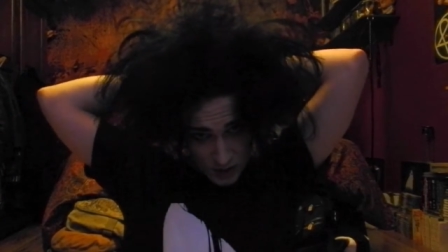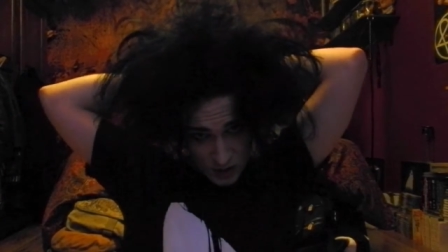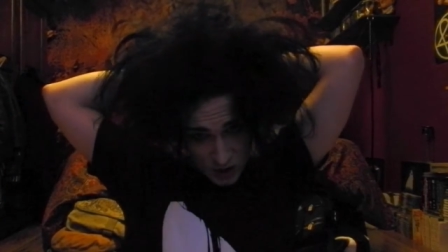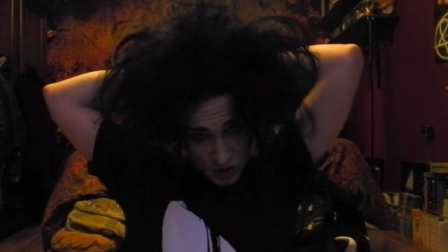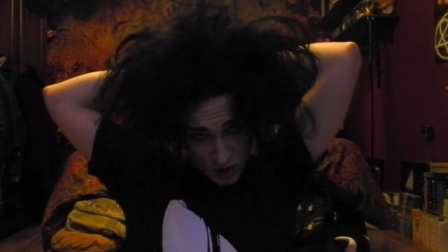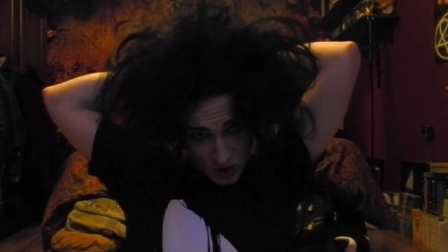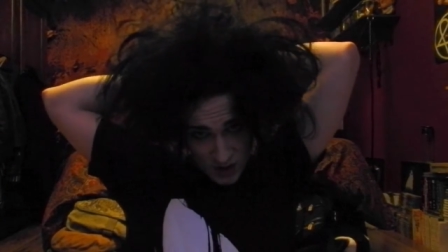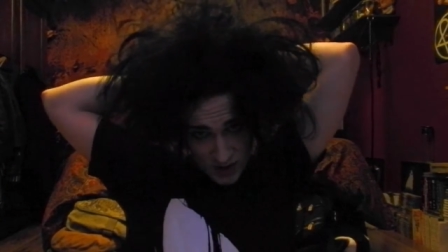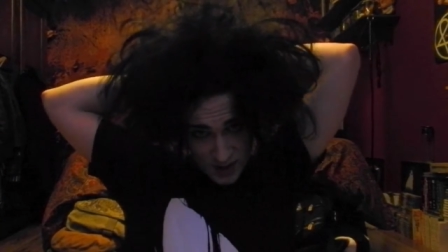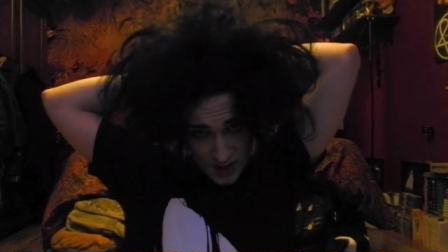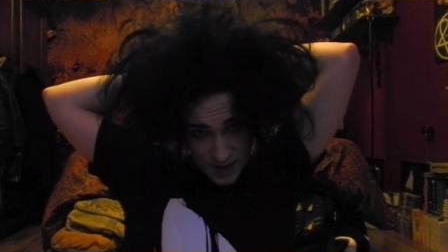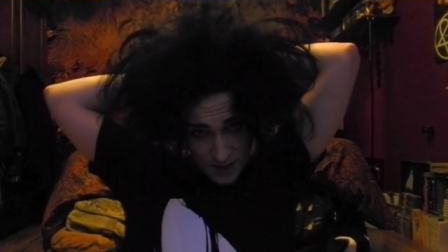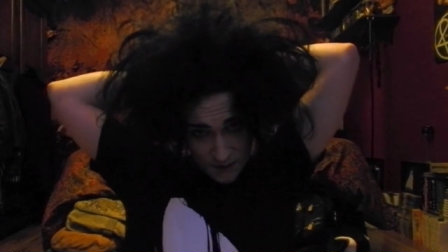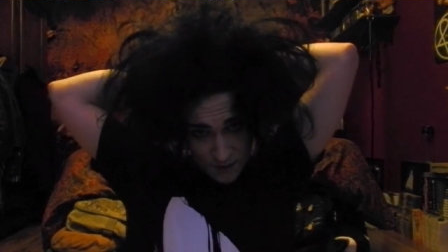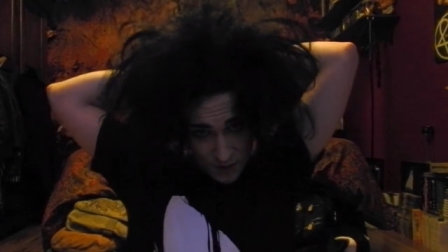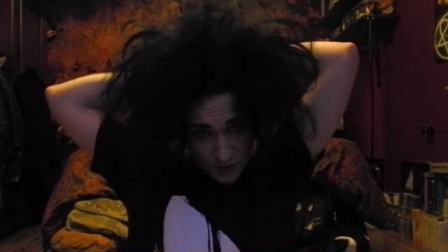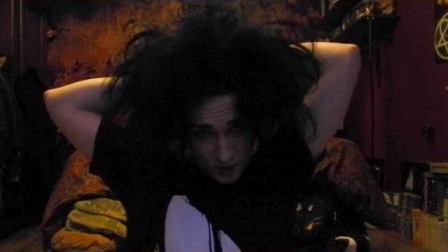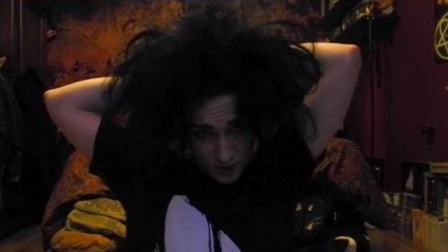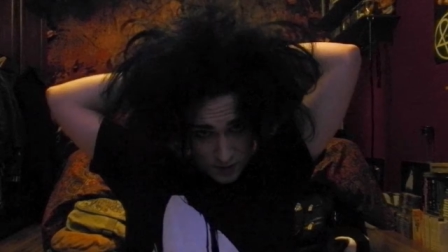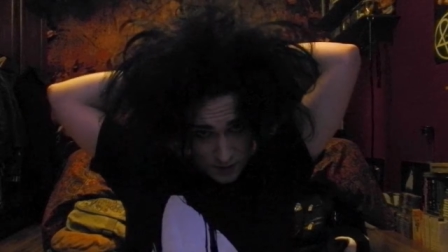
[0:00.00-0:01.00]
to
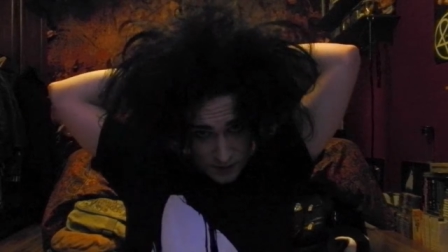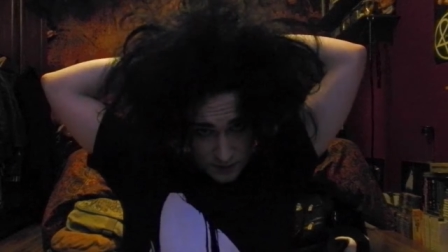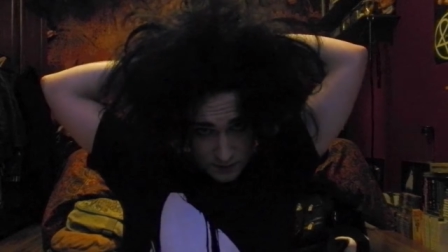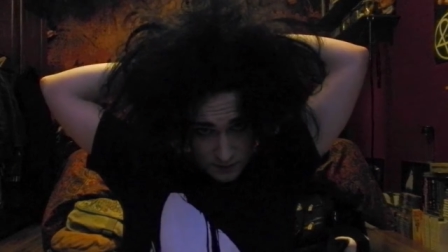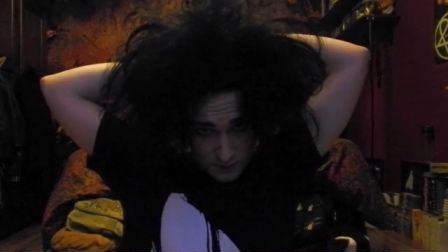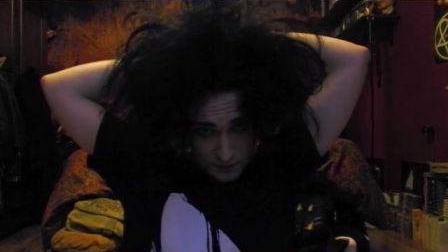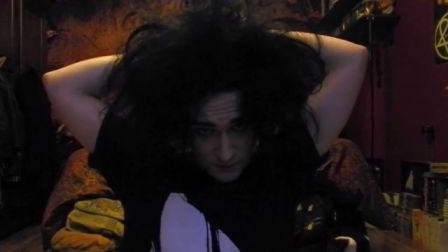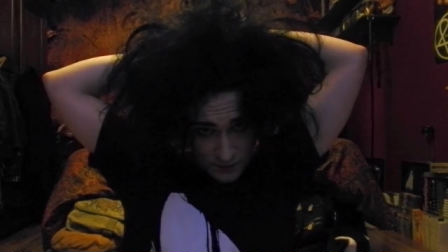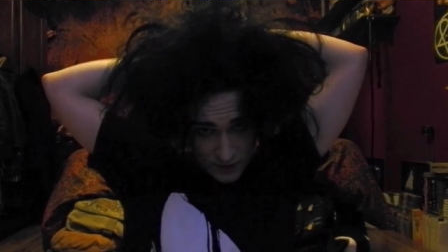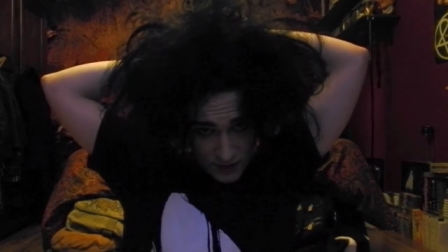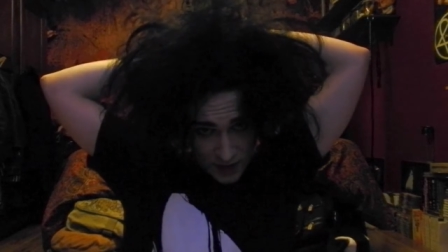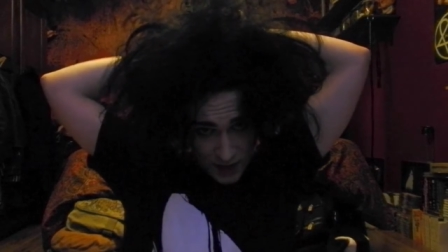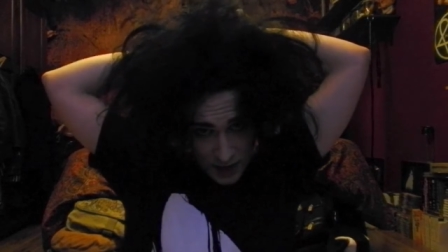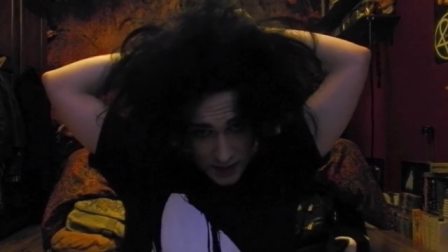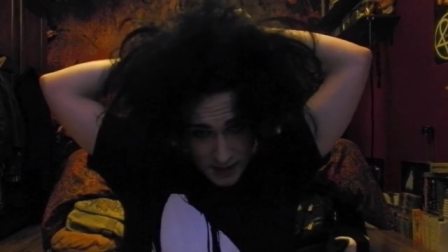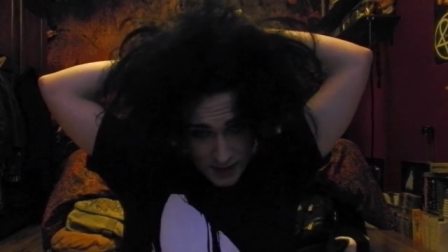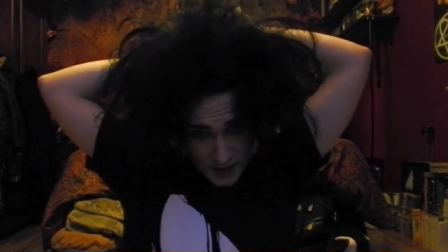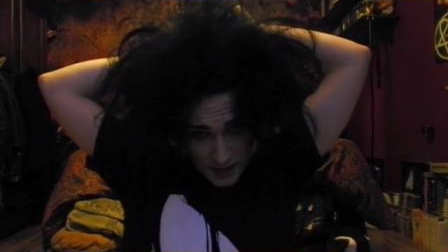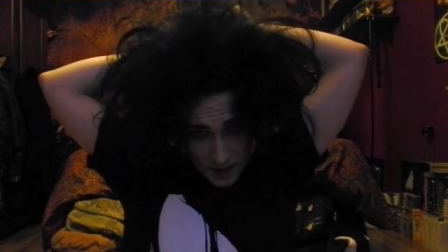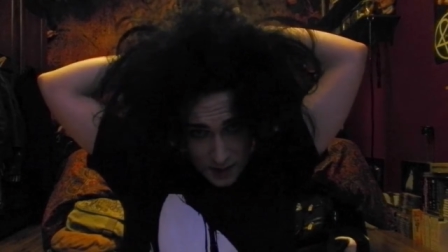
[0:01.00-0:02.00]
never forget
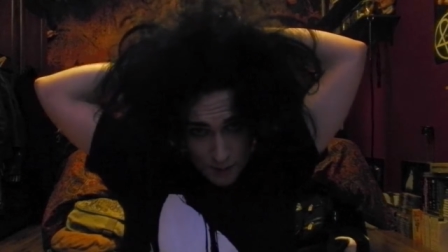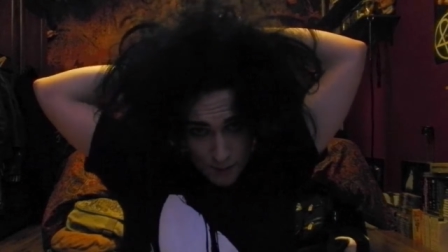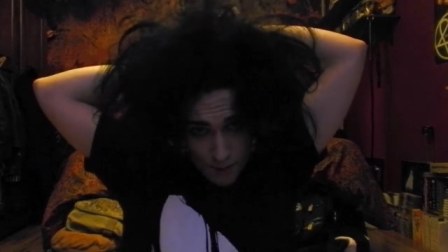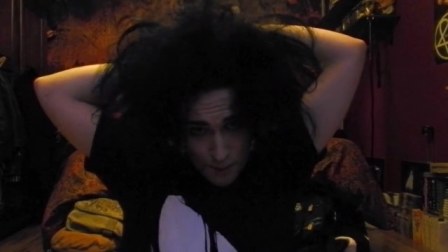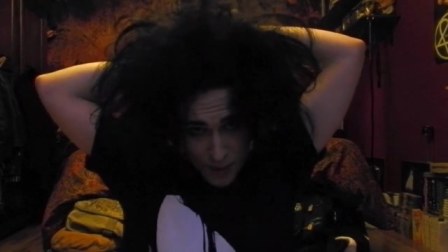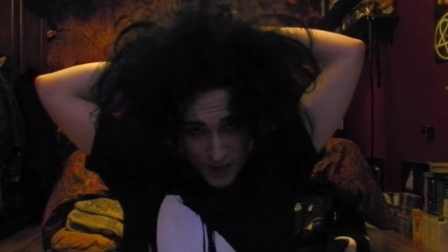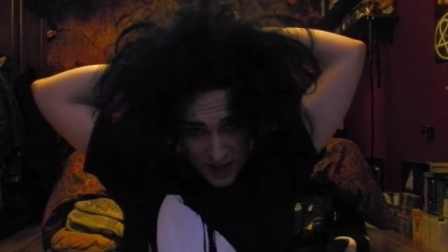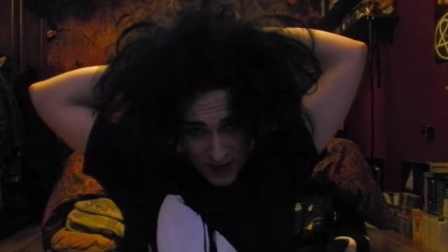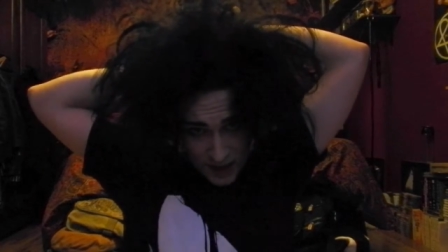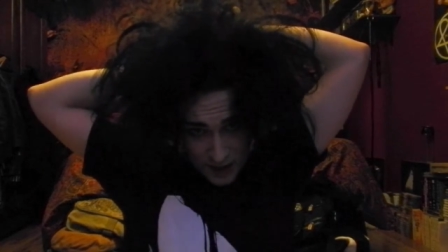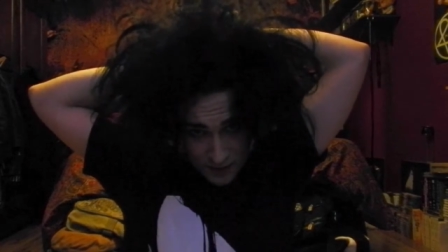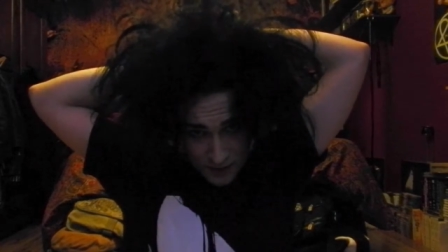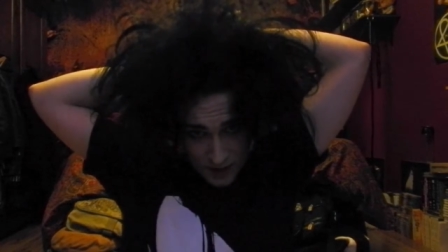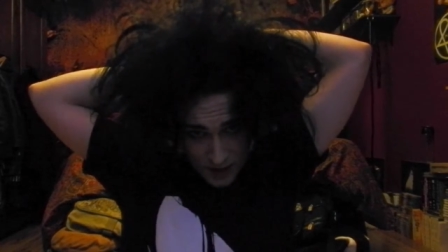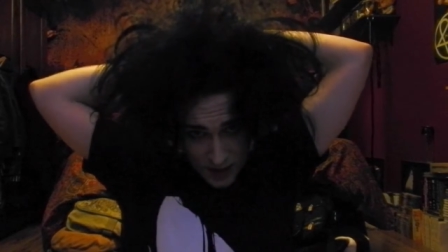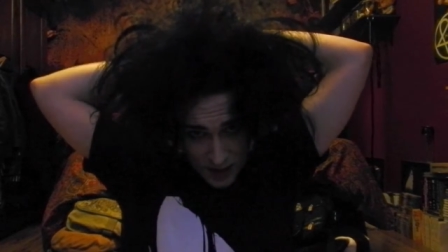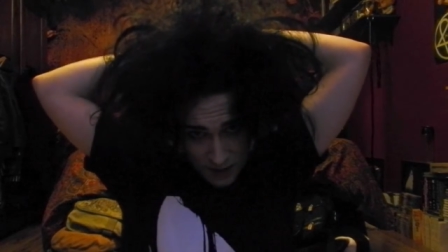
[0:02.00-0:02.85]
the back of it,